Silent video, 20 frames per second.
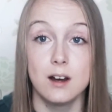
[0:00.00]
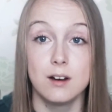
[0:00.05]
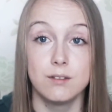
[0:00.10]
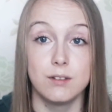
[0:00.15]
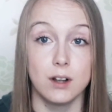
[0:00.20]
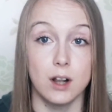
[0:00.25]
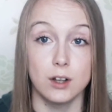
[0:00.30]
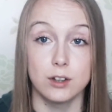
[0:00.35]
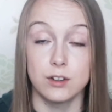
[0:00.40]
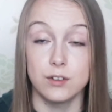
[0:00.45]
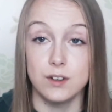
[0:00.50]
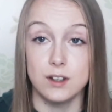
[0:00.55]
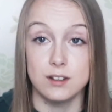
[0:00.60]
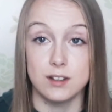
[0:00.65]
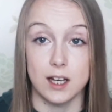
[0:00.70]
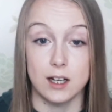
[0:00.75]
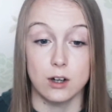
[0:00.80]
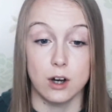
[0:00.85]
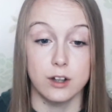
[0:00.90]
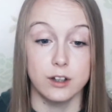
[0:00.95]
philosophy,
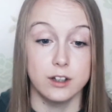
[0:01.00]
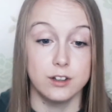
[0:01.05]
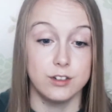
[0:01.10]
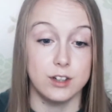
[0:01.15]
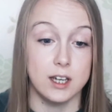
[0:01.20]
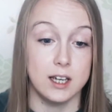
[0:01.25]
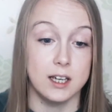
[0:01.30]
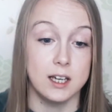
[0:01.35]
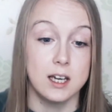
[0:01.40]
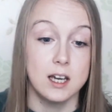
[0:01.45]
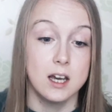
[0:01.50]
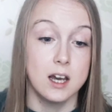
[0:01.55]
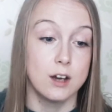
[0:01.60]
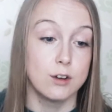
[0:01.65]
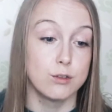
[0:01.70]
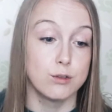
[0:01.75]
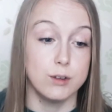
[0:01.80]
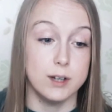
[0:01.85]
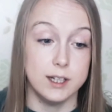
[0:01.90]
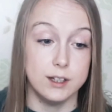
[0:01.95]
psychology,
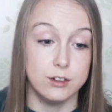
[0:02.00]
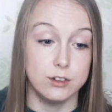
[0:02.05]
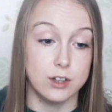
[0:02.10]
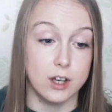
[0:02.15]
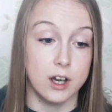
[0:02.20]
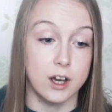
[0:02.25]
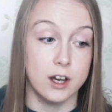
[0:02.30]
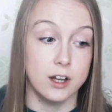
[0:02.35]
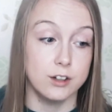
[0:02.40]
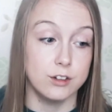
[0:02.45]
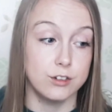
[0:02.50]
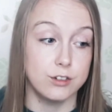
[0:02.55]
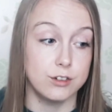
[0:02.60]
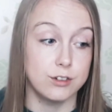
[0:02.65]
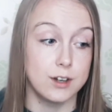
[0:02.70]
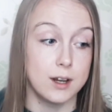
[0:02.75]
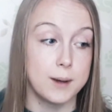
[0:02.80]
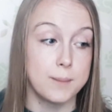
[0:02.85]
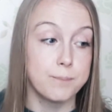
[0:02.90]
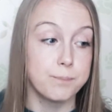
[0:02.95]

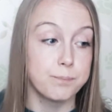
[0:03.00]
research.